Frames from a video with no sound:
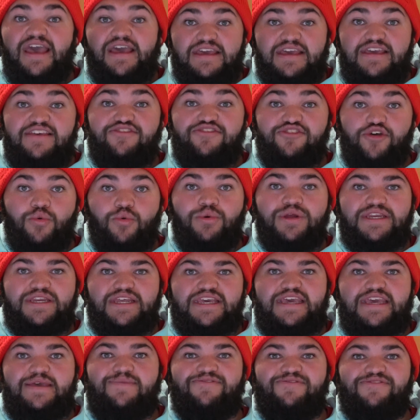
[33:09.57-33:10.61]
He's going to
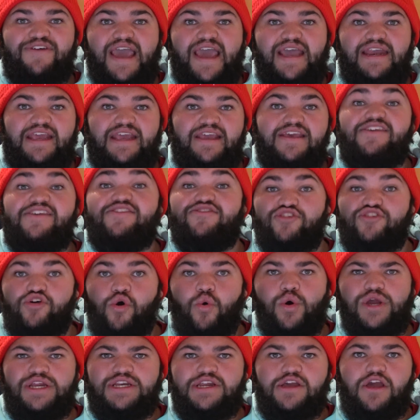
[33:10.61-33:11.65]
keep fighting. He's
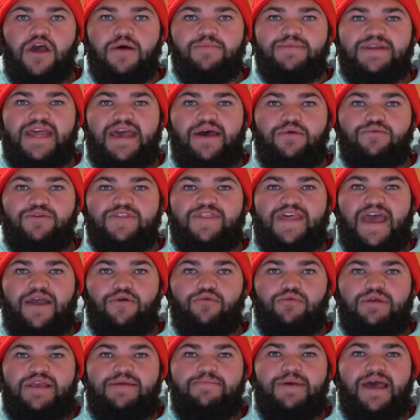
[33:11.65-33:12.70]
going to come down with that
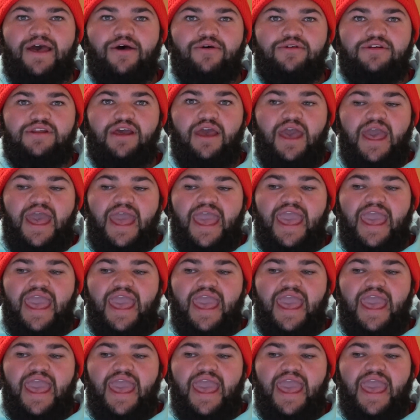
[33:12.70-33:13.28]
rebound.